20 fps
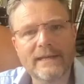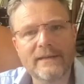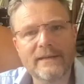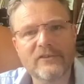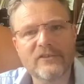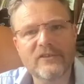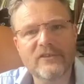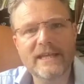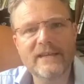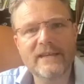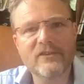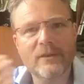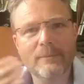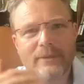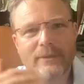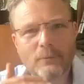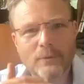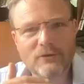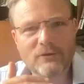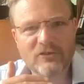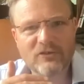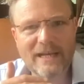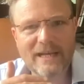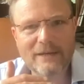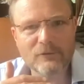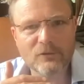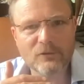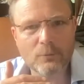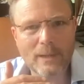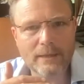say something which
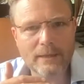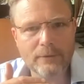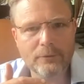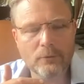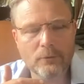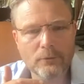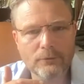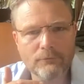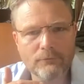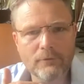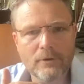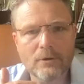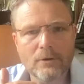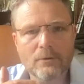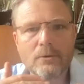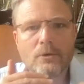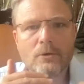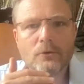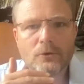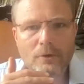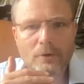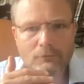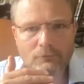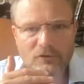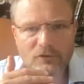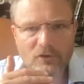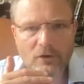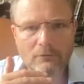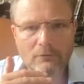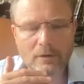sounds well thought through, you do a
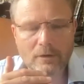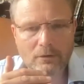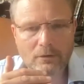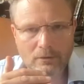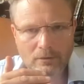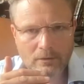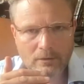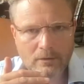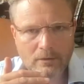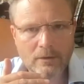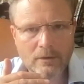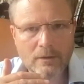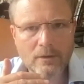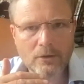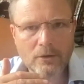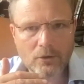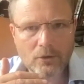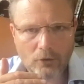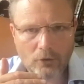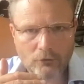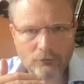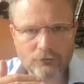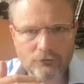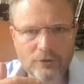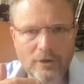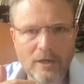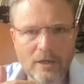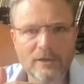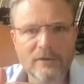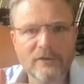rhetorical
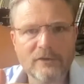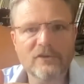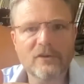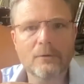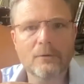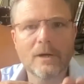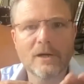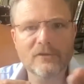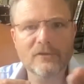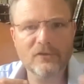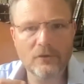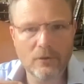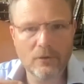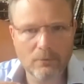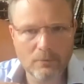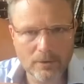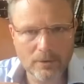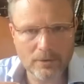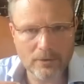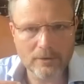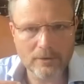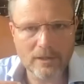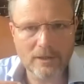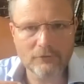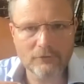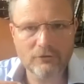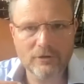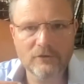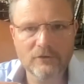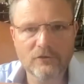contrast. So ask not what your
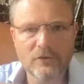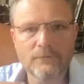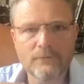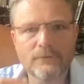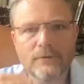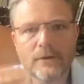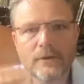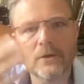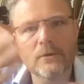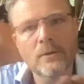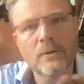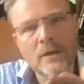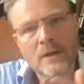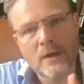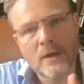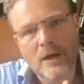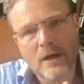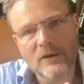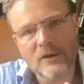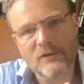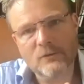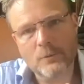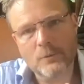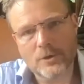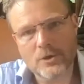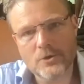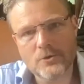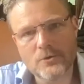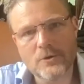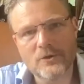country can do for you, ask what
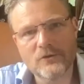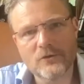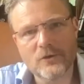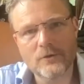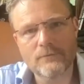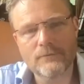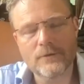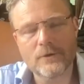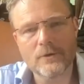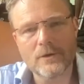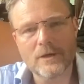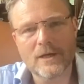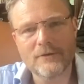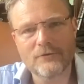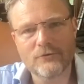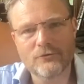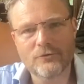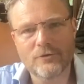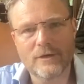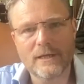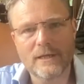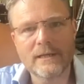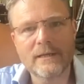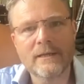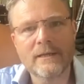you can do for your country.